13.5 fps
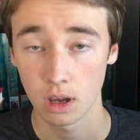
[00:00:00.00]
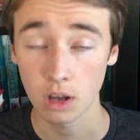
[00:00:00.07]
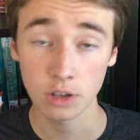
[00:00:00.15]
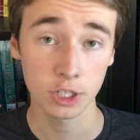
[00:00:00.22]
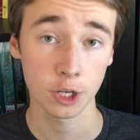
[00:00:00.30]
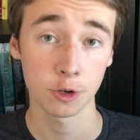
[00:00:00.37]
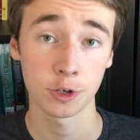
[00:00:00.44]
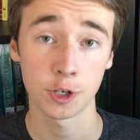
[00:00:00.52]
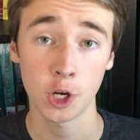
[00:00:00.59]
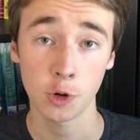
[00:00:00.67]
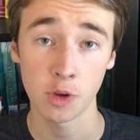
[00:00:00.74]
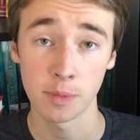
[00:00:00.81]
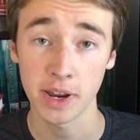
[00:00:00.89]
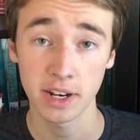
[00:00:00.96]
Also, sure,
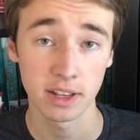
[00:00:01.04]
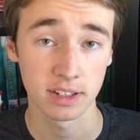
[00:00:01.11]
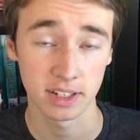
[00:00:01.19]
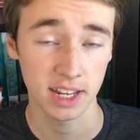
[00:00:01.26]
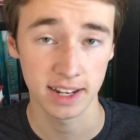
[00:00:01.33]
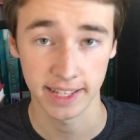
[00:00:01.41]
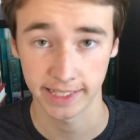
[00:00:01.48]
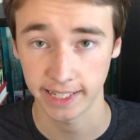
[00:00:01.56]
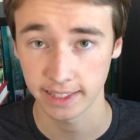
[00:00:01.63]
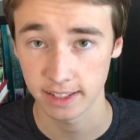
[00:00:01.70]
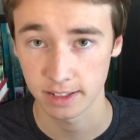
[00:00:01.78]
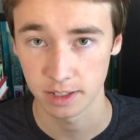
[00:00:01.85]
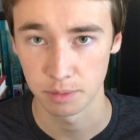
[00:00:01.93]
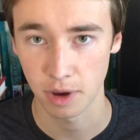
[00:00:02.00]
we might not see anything like
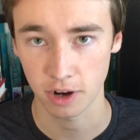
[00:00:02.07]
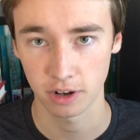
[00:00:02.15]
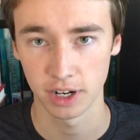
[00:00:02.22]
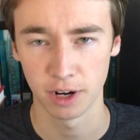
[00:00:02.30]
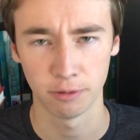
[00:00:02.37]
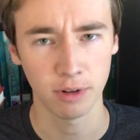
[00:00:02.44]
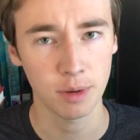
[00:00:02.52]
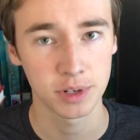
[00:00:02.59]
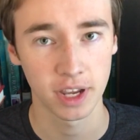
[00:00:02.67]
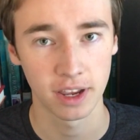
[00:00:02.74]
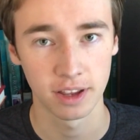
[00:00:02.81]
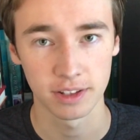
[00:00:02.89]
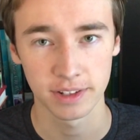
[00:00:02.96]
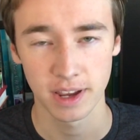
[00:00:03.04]
this in modern-day
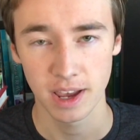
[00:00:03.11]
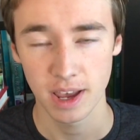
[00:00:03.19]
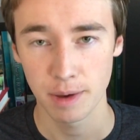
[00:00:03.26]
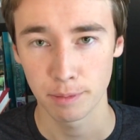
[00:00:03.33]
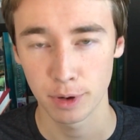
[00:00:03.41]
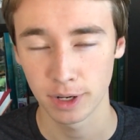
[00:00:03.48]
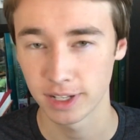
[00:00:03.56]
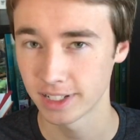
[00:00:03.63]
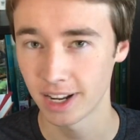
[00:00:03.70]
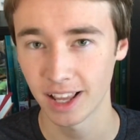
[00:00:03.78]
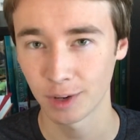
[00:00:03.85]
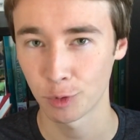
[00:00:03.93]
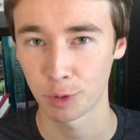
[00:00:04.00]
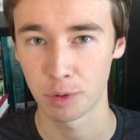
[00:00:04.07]
reptiles, but it's not
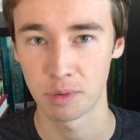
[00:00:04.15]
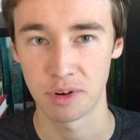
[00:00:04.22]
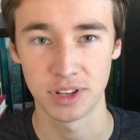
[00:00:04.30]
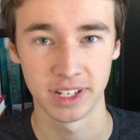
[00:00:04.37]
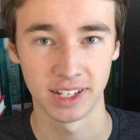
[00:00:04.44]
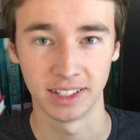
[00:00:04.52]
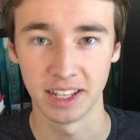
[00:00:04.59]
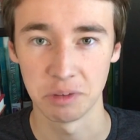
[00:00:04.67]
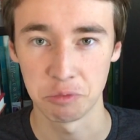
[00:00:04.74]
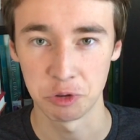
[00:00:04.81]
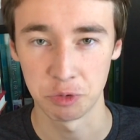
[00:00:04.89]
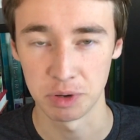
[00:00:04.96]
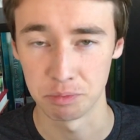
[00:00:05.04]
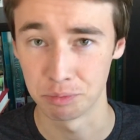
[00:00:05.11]
like we're proposing a link
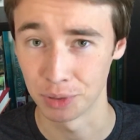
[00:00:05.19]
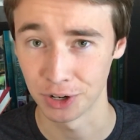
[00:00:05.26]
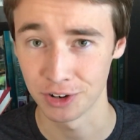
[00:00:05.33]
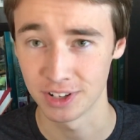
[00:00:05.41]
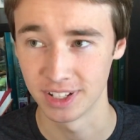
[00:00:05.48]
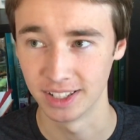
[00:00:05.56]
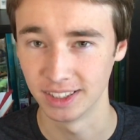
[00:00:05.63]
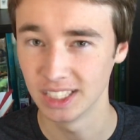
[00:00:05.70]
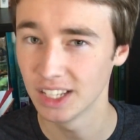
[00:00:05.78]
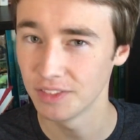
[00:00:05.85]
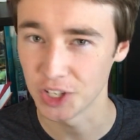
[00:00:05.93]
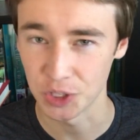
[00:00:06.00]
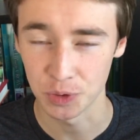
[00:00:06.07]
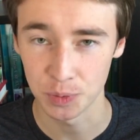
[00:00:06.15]
between birds and
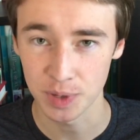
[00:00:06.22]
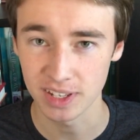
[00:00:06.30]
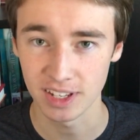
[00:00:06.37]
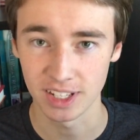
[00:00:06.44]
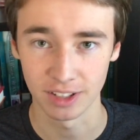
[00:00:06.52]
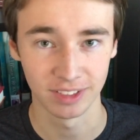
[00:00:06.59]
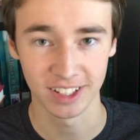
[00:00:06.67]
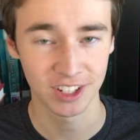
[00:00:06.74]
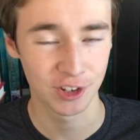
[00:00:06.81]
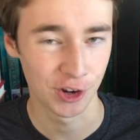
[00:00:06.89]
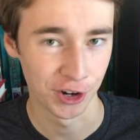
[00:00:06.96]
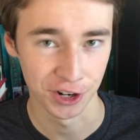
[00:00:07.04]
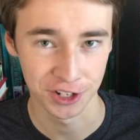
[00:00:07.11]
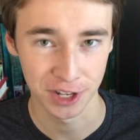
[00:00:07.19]
living species of
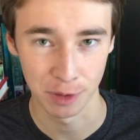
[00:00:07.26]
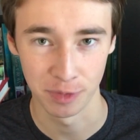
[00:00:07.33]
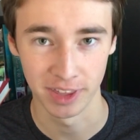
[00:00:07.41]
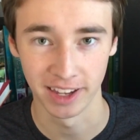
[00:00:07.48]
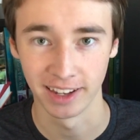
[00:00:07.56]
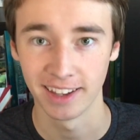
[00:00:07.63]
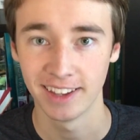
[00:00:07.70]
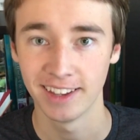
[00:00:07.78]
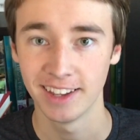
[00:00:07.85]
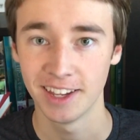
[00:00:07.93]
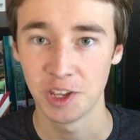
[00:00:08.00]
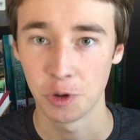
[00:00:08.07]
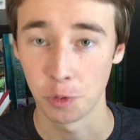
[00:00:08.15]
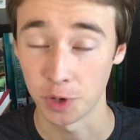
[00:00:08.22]
lizard or something.
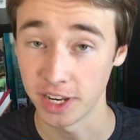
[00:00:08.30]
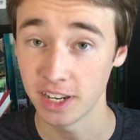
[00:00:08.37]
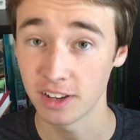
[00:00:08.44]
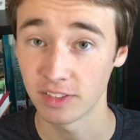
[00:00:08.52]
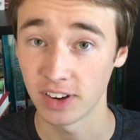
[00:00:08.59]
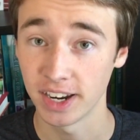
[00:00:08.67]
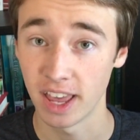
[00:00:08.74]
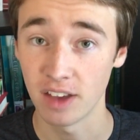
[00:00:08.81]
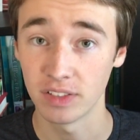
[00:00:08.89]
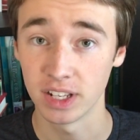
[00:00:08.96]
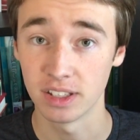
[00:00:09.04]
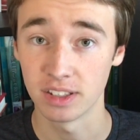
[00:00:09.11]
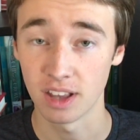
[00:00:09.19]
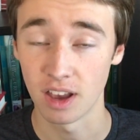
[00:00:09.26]
We need to find
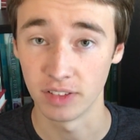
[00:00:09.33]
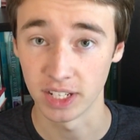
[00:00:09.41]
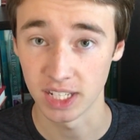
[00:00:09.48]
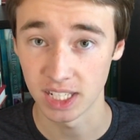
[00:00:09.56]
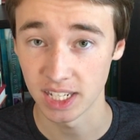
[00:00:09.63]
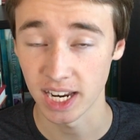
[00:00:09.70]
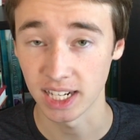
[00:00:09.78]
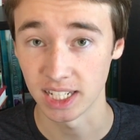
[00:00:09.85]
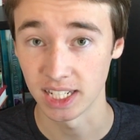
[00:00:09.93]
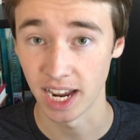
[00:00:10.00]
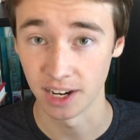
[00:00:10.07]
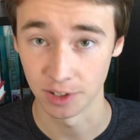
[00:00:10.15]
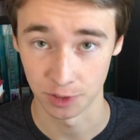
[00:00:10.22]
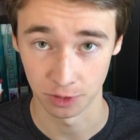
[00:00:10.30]
evidence of extinct
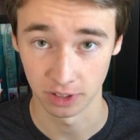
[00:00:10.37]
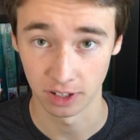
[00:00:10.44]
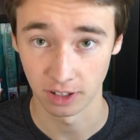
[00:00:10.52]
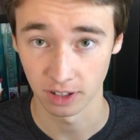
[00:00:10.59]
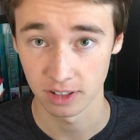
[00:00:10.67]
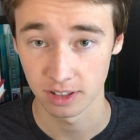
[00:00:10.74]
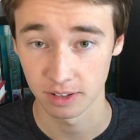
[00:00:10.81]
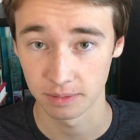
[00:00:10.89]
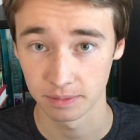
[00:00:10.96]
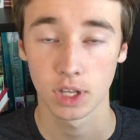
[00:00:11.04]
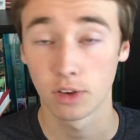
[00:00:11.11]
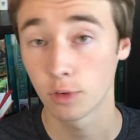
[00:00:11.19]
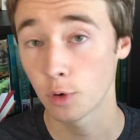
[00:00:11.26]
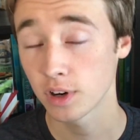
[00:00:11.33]
dinosaur lungs.
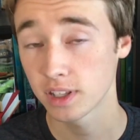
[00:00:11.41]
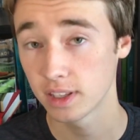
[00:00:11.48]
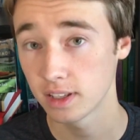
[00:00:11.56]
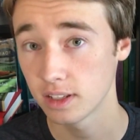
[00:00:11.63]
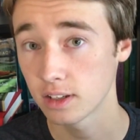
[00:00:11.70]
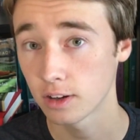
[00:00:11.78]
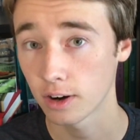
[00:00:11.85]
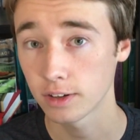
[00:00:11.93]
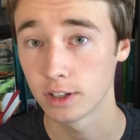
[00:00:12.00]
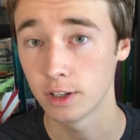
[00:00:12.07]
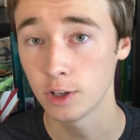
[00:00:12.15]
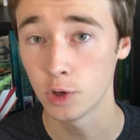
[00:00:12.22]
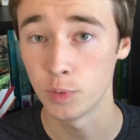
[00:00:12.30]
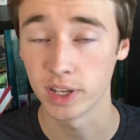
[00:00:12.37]
Of course, this is hard to
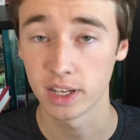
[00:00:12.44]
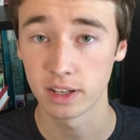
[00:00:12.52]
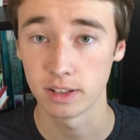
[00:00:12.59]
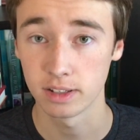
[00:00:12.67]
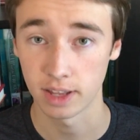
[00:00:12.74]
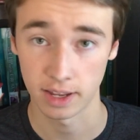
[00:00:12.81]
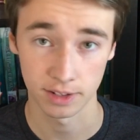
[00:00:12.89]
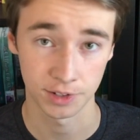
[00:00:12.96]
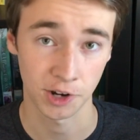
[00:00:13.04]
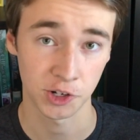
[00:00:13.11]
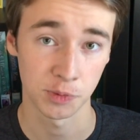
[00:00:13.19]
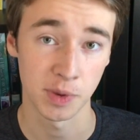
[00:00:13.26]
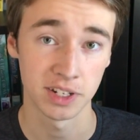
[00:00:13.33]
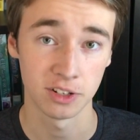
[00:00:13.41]
do because, as
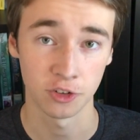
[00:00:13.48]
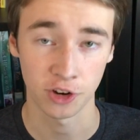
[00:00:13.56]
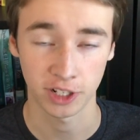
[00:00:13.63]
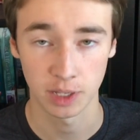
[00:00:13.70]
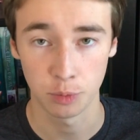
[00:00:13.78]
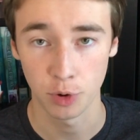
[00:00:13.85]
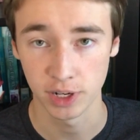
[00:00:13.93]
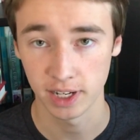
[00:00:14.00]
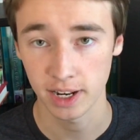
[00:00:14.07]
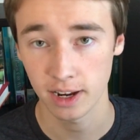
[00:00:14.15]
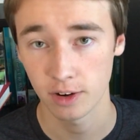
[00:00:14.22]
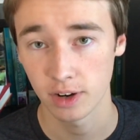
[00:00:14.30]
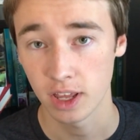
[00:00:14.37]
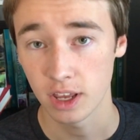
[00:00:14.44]
Dr. Menton correctly pointed
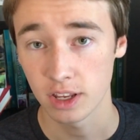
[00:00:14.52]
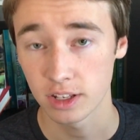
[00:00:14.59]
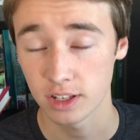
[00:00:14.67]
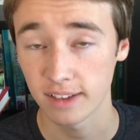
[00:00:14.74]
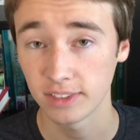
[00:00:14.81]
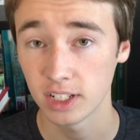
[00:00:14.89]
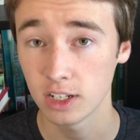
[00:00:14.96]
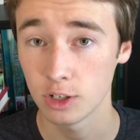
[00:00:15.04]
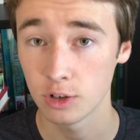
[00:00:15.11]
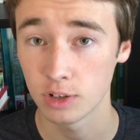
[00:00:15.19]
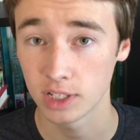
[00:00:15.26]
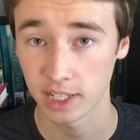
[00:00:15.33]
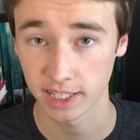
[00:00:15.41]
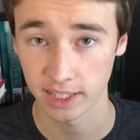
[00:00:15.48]
out, soft
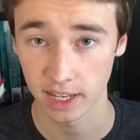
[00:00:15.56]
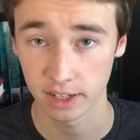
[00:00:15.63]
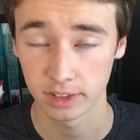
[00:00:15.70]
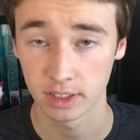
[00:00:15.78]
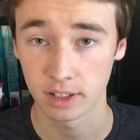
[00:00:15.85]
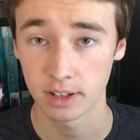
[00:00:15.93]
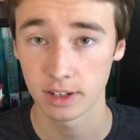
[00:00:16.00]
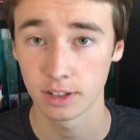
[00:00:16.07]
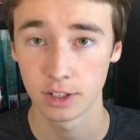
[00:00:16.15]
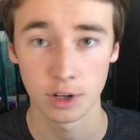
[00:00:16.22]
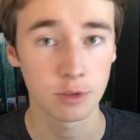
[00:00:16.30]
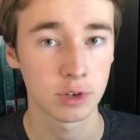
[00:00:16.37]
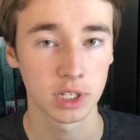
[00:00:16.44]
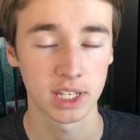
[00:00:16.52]
tissues like that of a lung
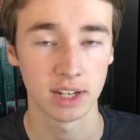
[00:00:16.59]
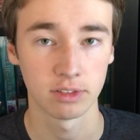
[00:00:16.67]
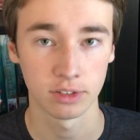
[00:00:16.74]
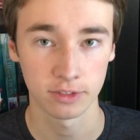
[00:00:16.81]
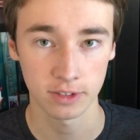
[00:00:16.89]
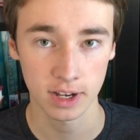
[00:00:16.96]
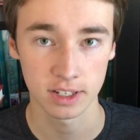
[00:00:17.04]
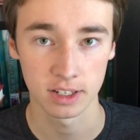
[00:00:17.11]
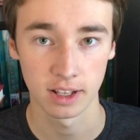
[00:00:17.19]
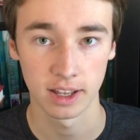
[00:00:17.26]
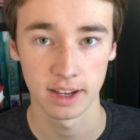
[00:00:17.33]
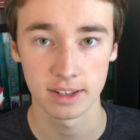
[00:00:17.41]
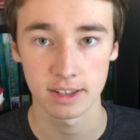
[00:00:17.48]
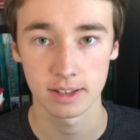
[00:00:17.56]
don't really ever
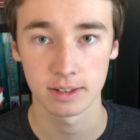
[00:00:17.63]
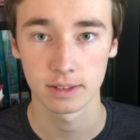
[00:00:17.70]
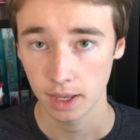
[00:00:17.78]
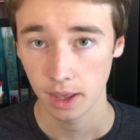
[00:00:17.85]
fossilize.